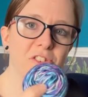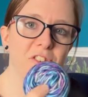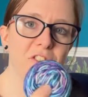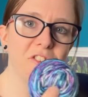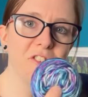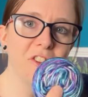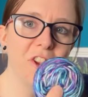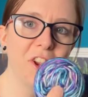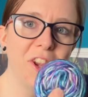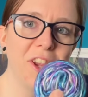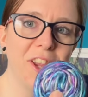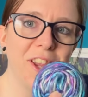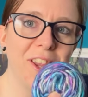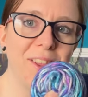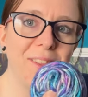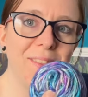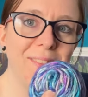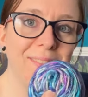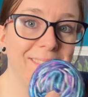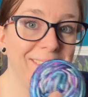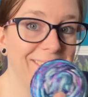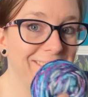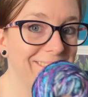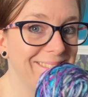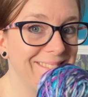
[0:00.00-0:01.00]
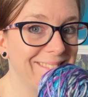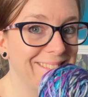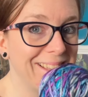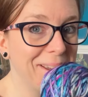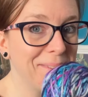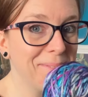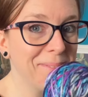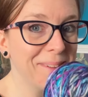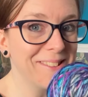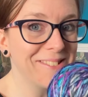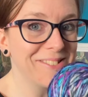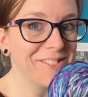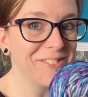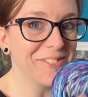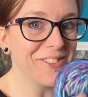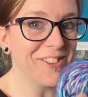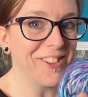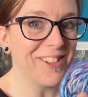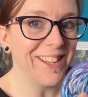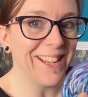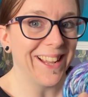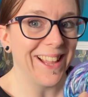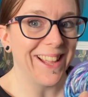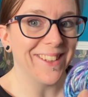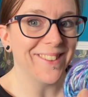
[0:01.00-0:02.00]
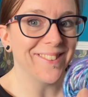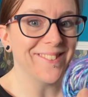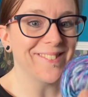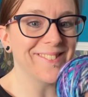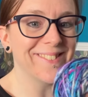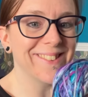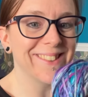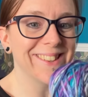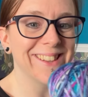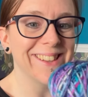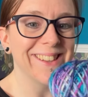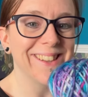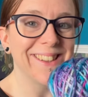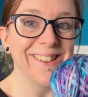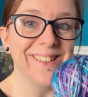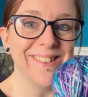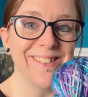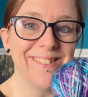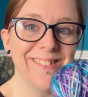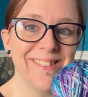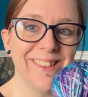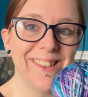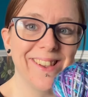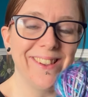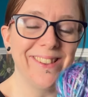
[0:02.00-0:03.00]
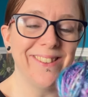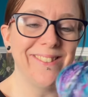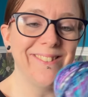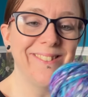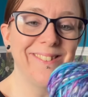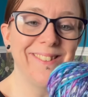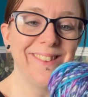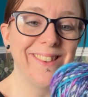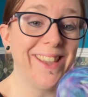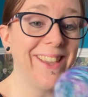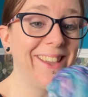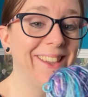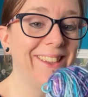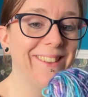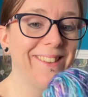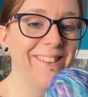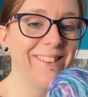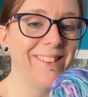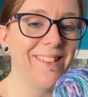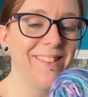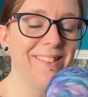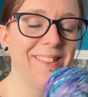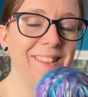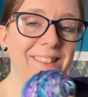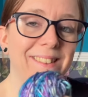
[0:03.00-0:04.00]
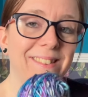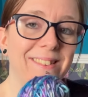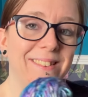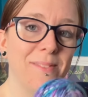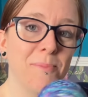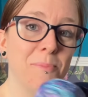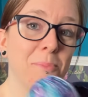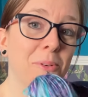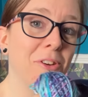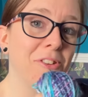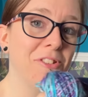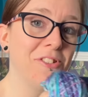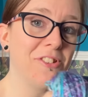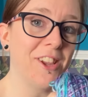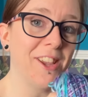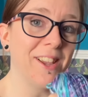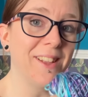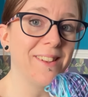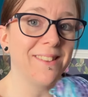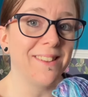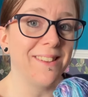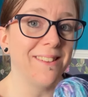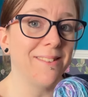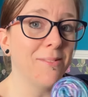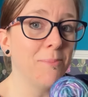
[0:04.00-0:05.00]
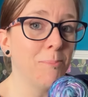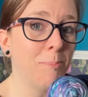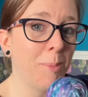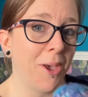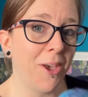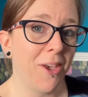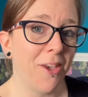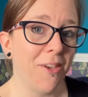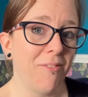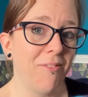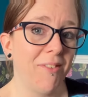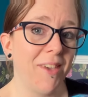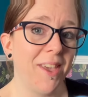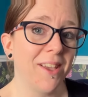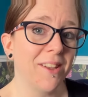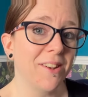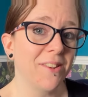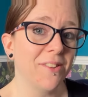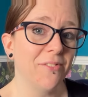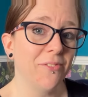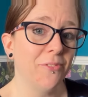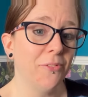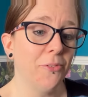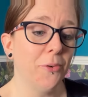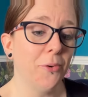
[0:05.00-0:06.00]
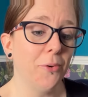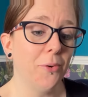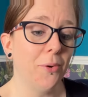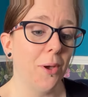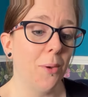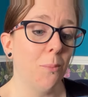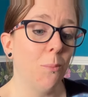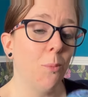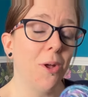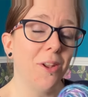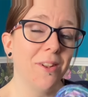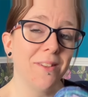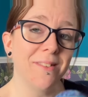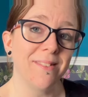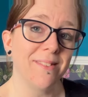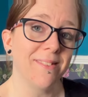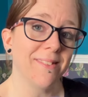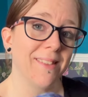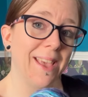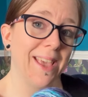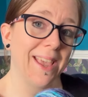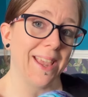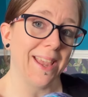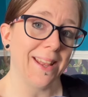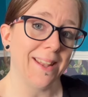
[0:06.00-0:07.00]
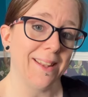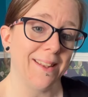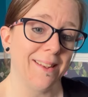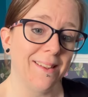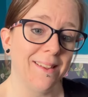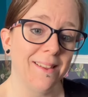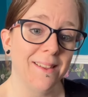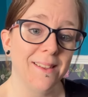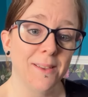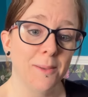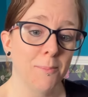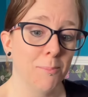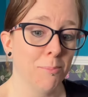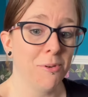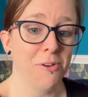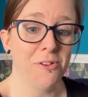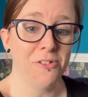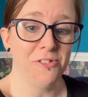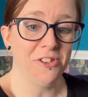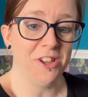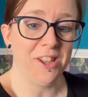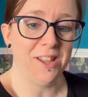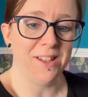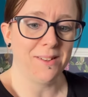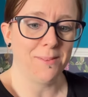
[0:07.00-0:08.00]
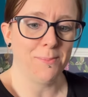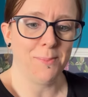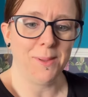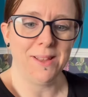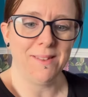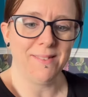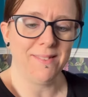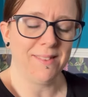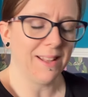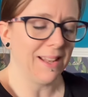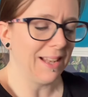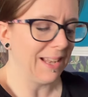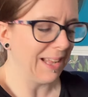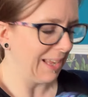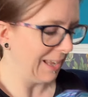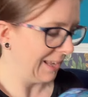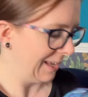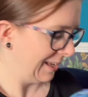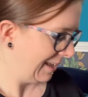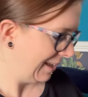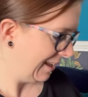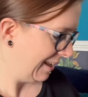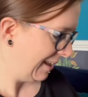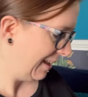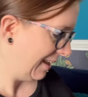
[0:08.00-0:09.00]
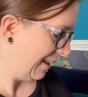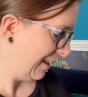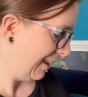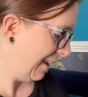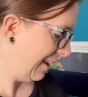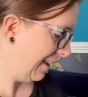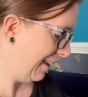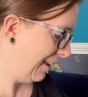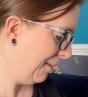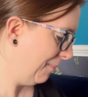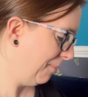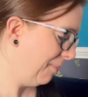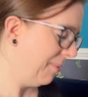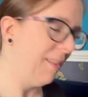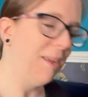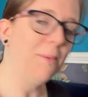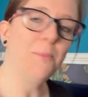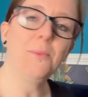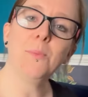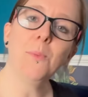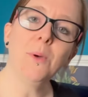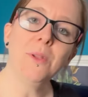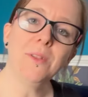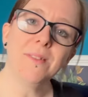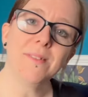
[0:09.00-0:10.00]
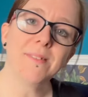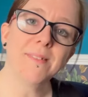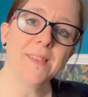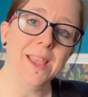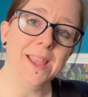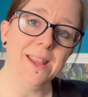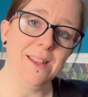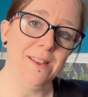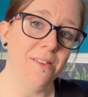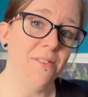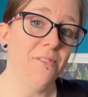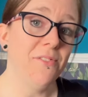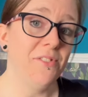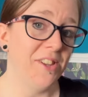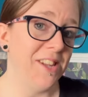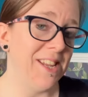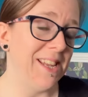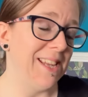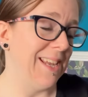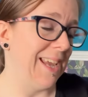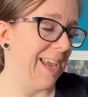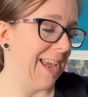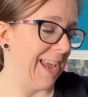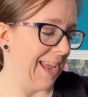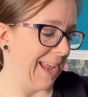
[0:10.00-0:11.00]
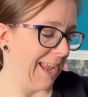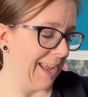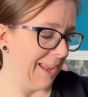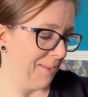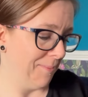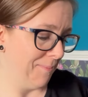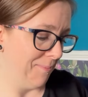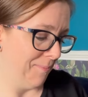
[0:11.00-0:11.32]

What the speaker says: Show you, this is how much I've got left. So yeah, this project is perfect for a 1 skein project basically. That was 1 skein of DK.